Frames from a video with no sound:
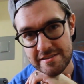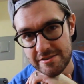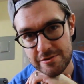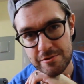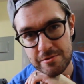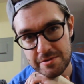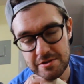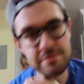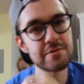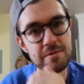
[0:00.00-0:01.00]
to do
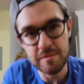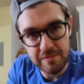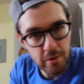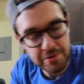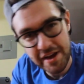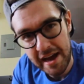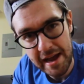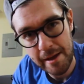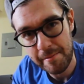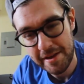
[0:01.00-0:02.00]
YouTube full
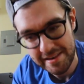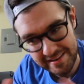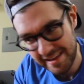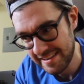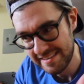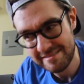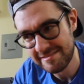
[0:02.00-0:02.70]
time, and